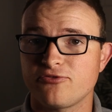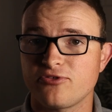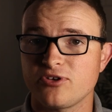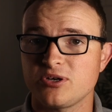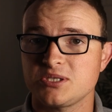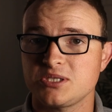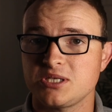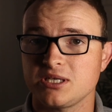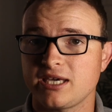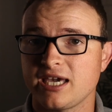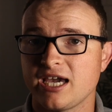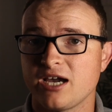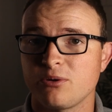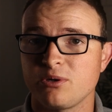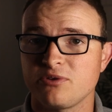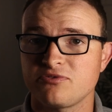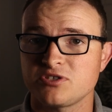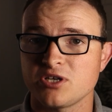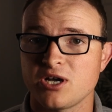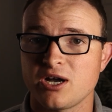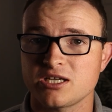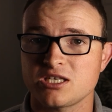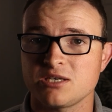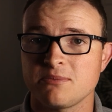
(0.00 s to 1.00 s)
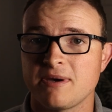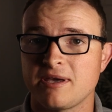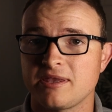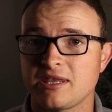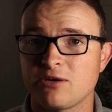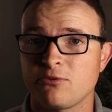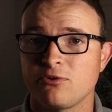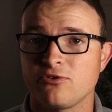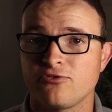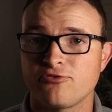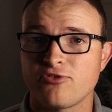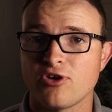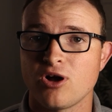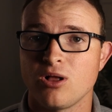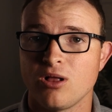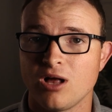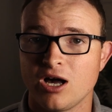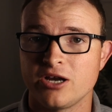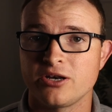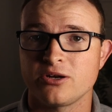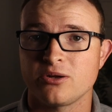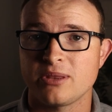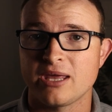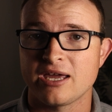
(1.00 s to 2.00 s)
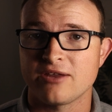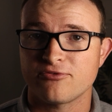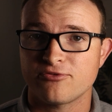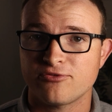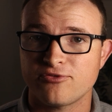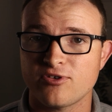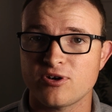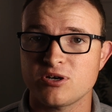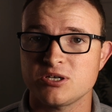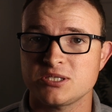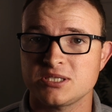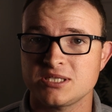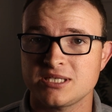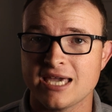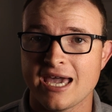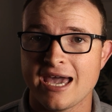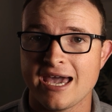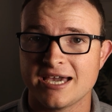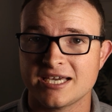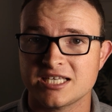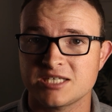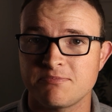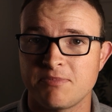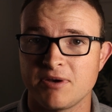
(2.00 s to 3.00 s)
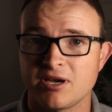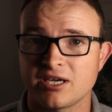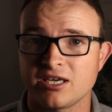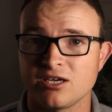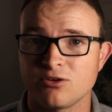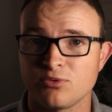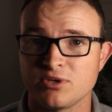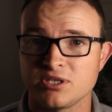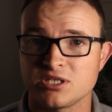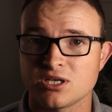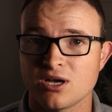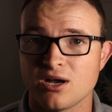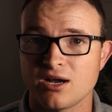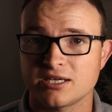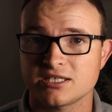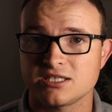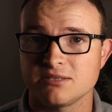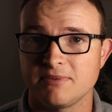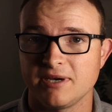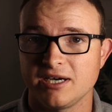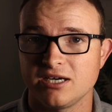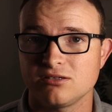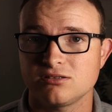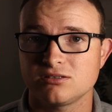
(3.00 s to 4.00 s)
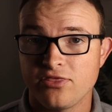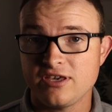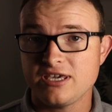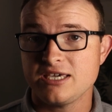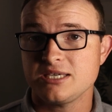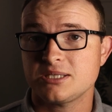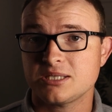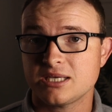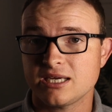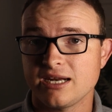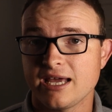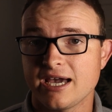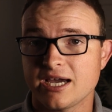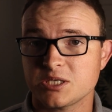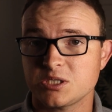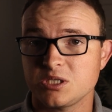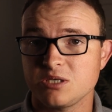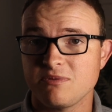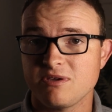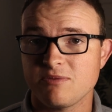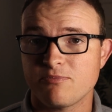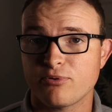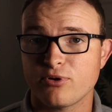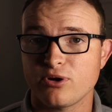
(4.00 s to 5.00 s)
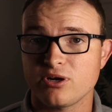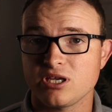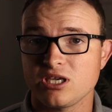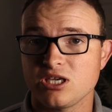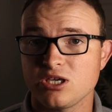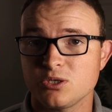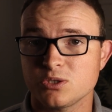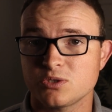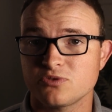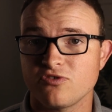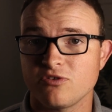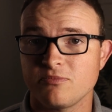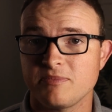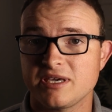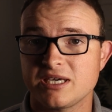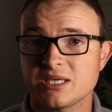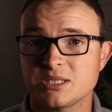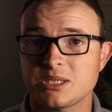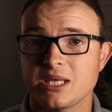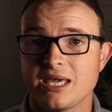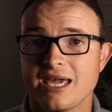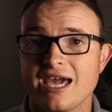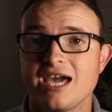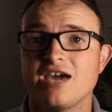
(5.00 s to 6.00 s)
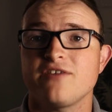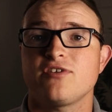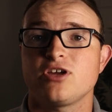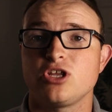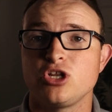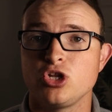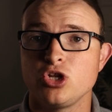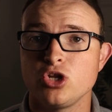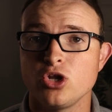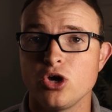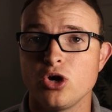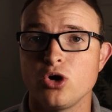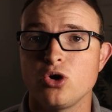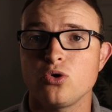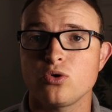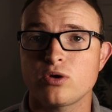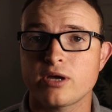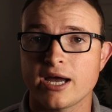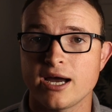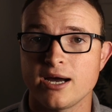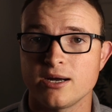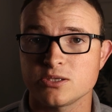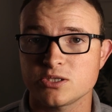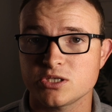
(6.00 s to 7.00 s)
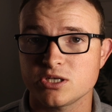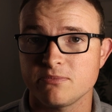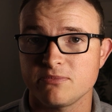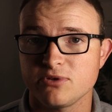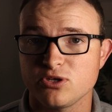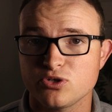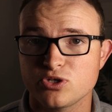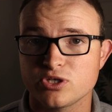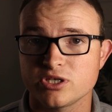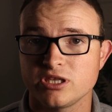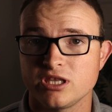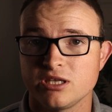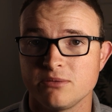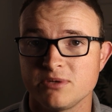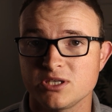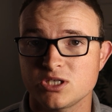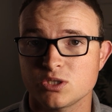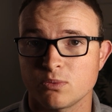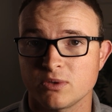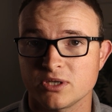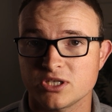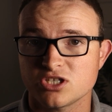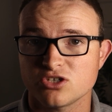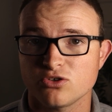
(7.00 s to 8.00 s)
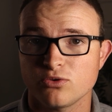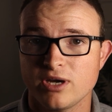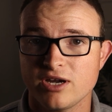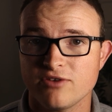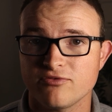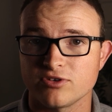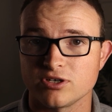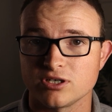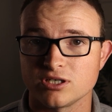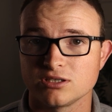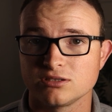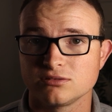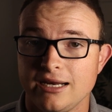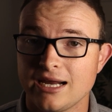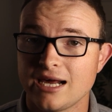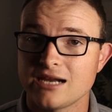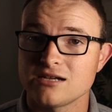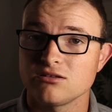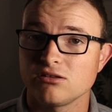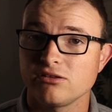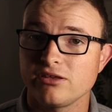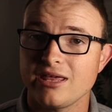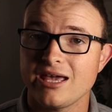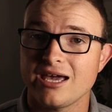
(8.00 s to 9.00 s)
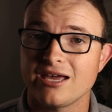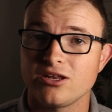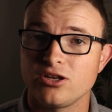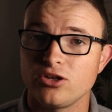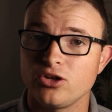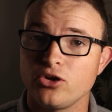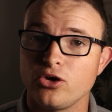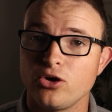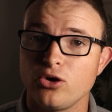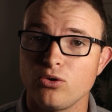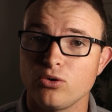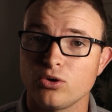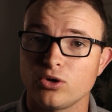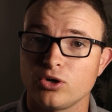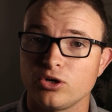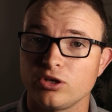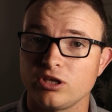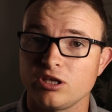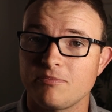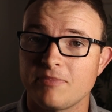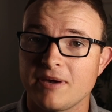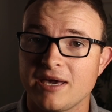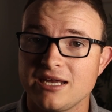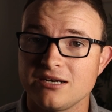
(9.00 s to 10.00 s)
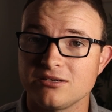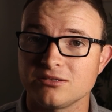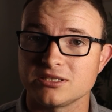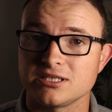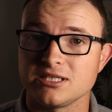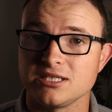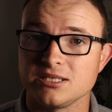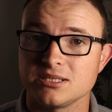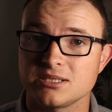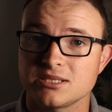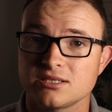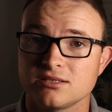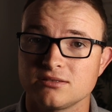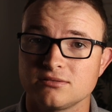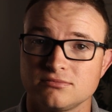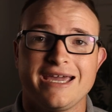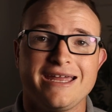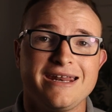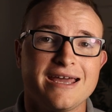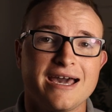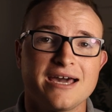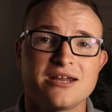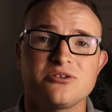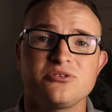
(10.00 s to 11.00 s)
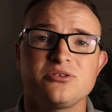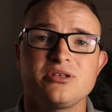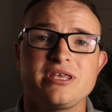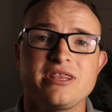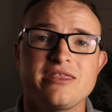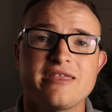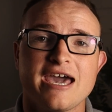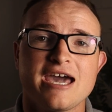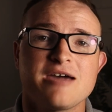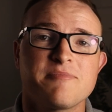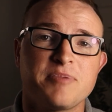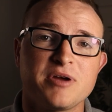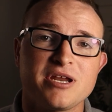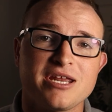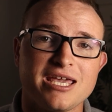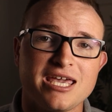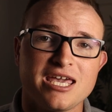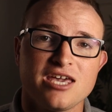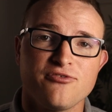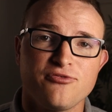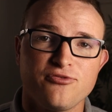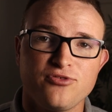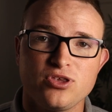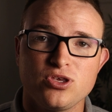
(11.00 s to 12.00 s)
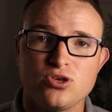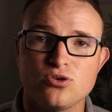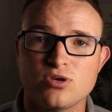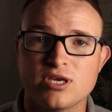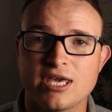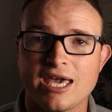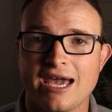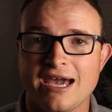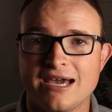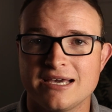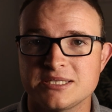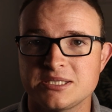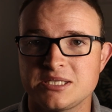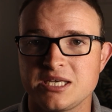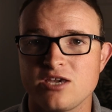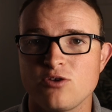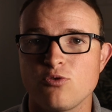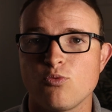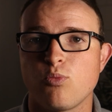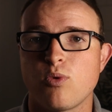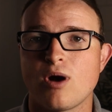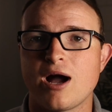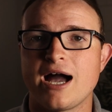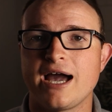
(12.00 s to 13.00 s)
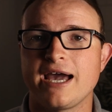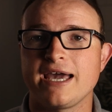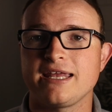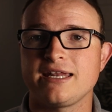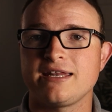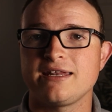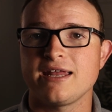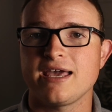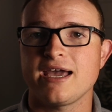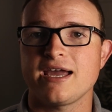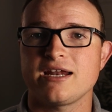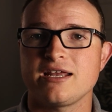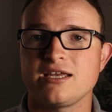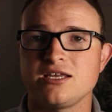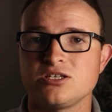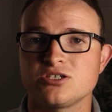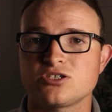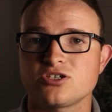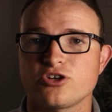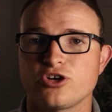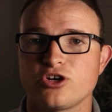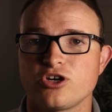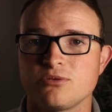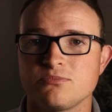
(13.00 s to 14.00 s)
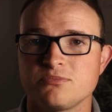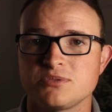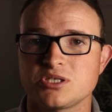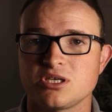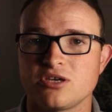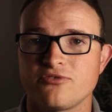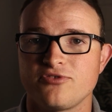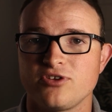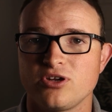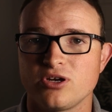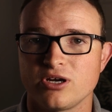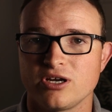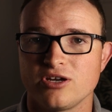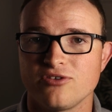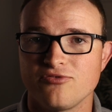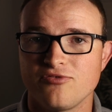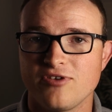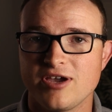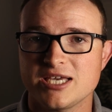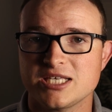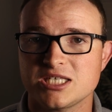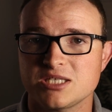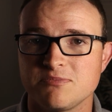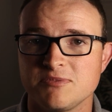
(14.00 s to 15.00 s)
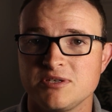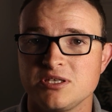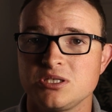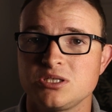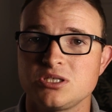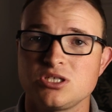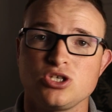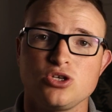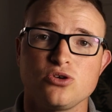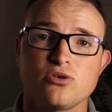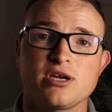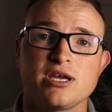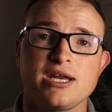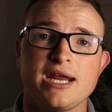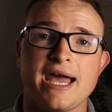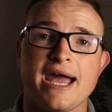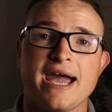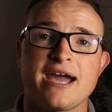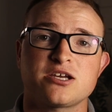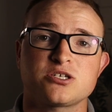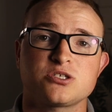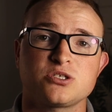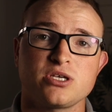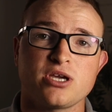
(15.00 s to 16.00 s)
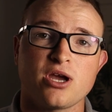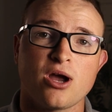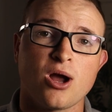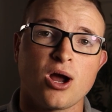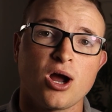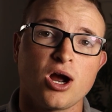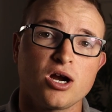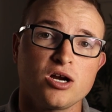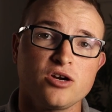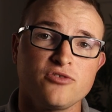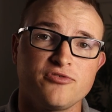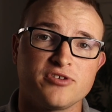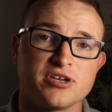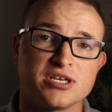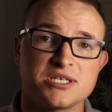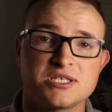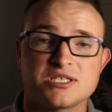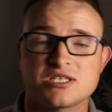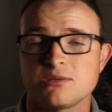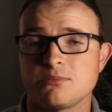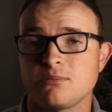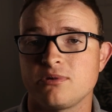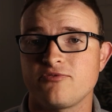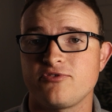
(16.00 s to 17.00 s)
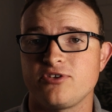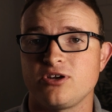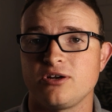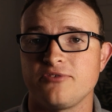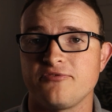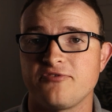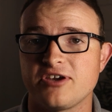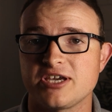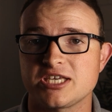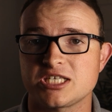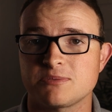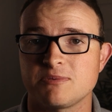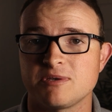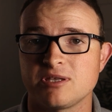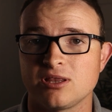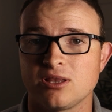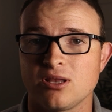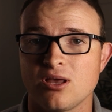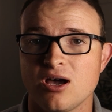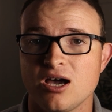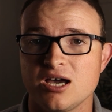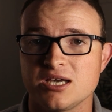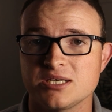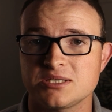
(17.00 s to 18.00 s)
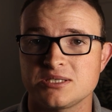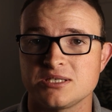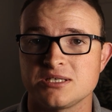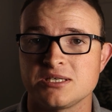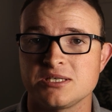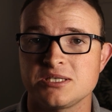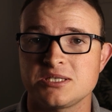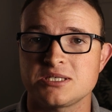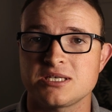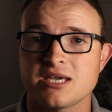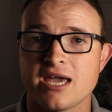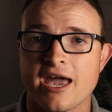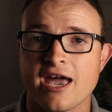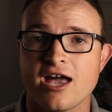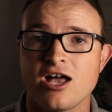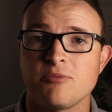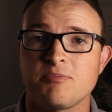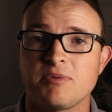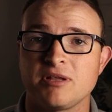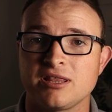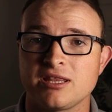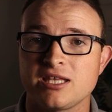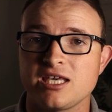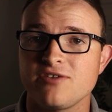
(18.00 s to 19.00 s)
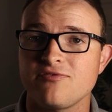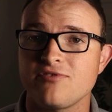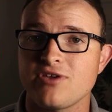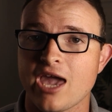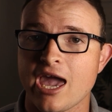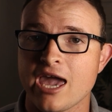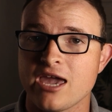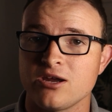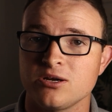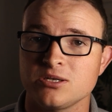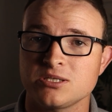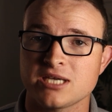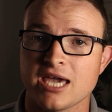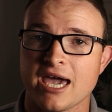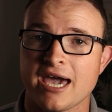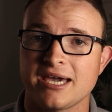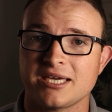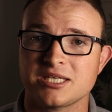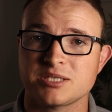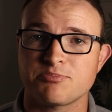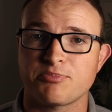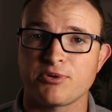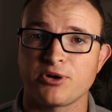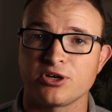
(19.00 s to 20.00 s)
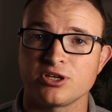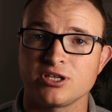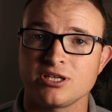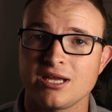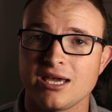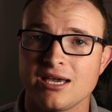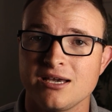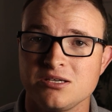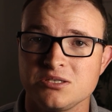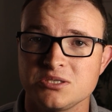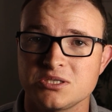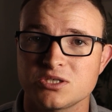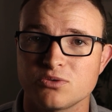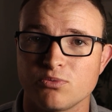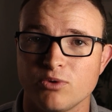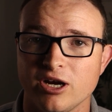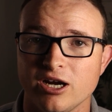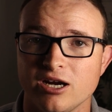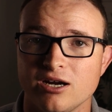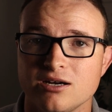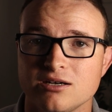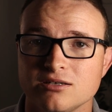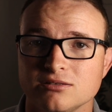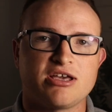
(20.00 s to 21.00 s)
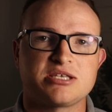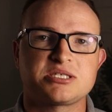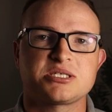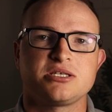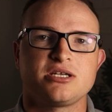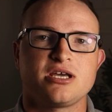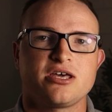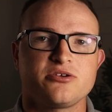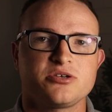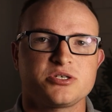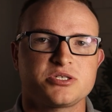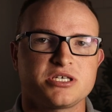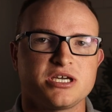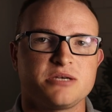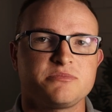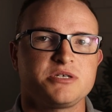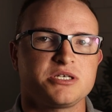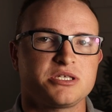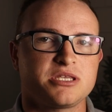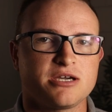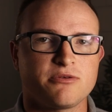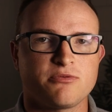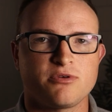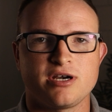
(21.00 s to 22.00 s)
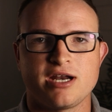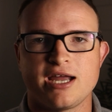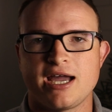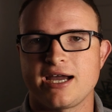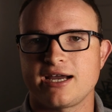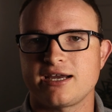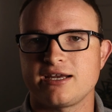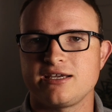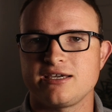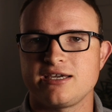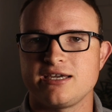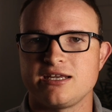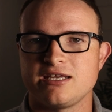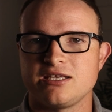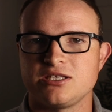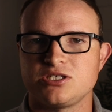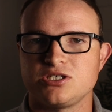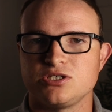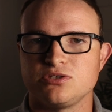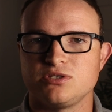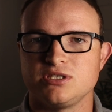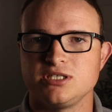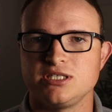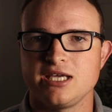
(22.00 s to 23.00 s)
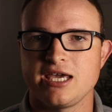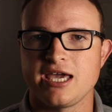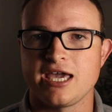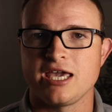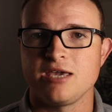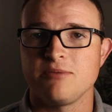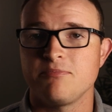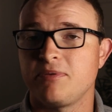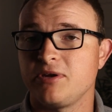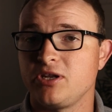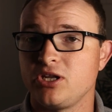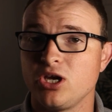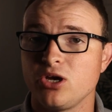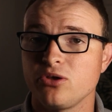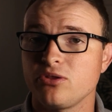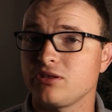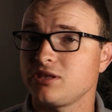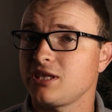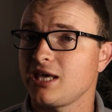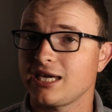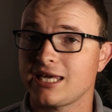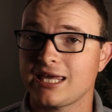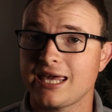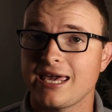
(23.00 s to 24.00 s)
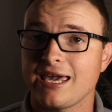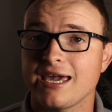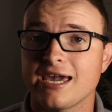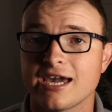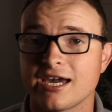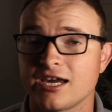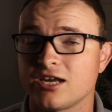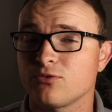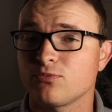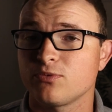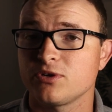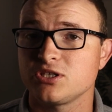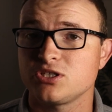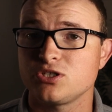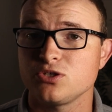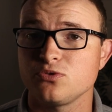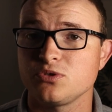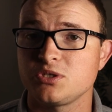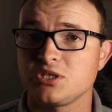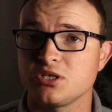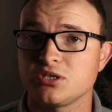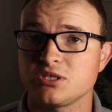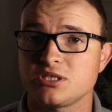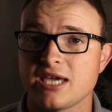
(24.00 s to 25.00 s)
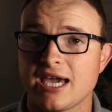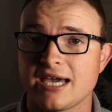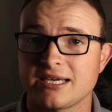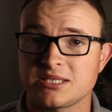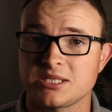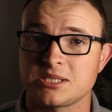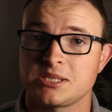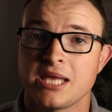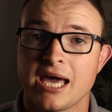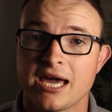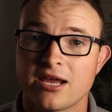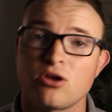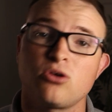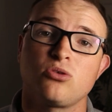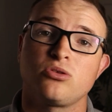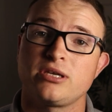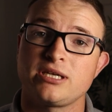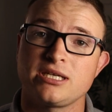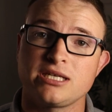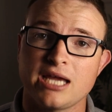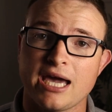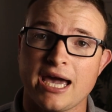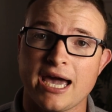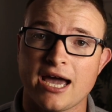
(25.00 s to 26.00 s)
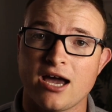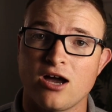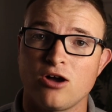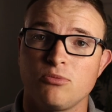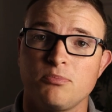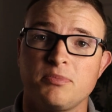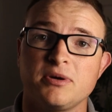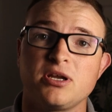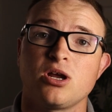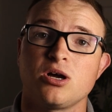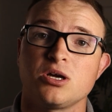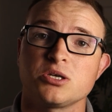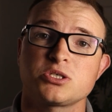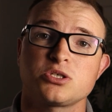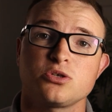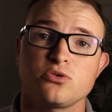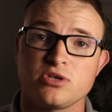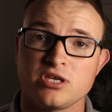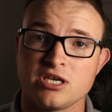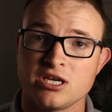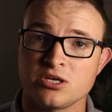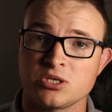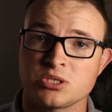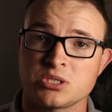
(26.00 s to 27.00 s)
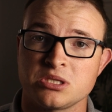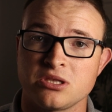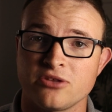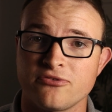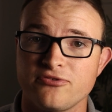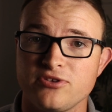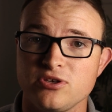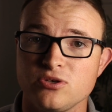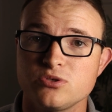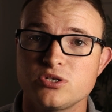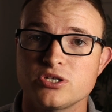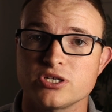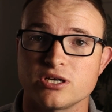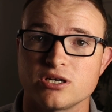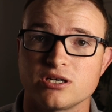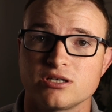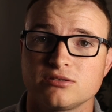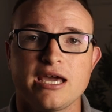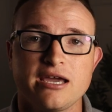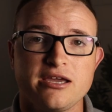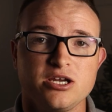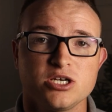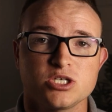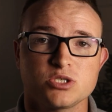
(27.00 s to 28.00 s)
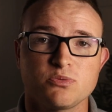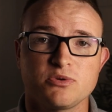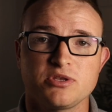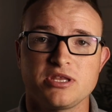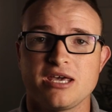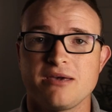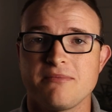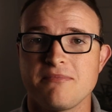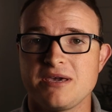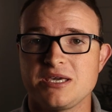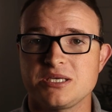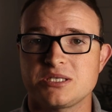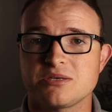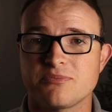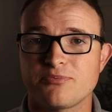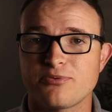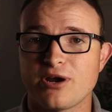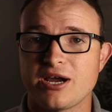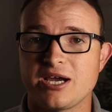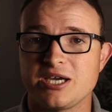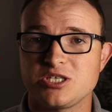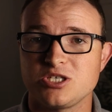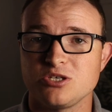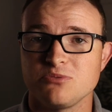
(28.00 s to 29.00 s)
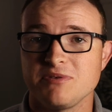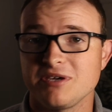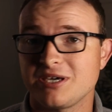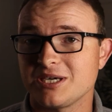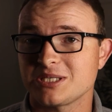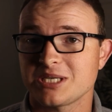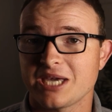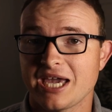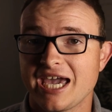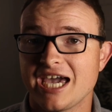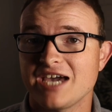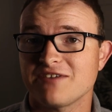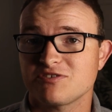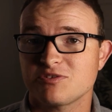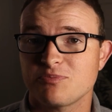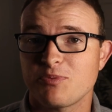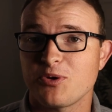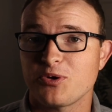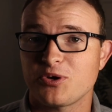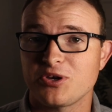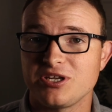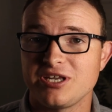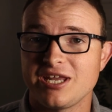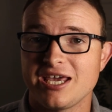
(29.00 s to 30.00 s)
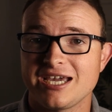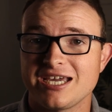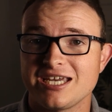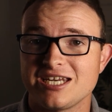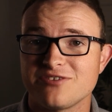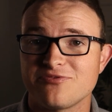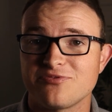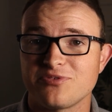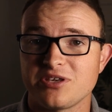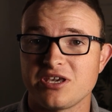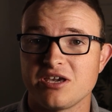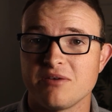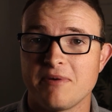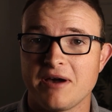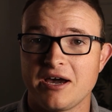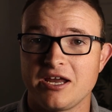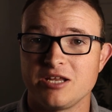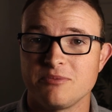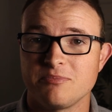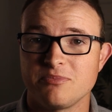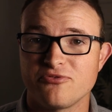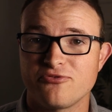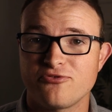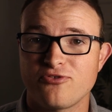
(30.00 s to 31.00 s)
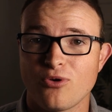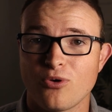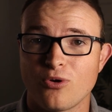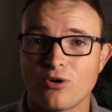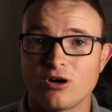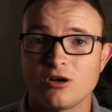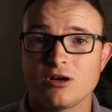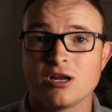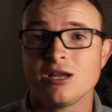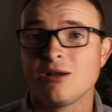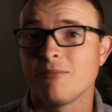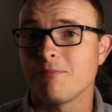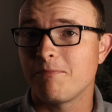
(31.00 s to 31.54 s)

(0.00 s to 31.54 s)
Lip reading: first account we've talked about that would fall under that first tax bucket we talked about. These can actually be pretty useful because they have no contribution limits whatsoever. And not only that, no early penalties. And not only that, but if you cast a wide net in terms of your investments, you can actually harvest some of your investment losses to help alleviate your tax burden elsewhere. That's another subject that we're not going to get into today, but know that that can reduce your taxes not only now, but also years in the future. Now, here's one that may surprise you because I have spoken negatively about it before,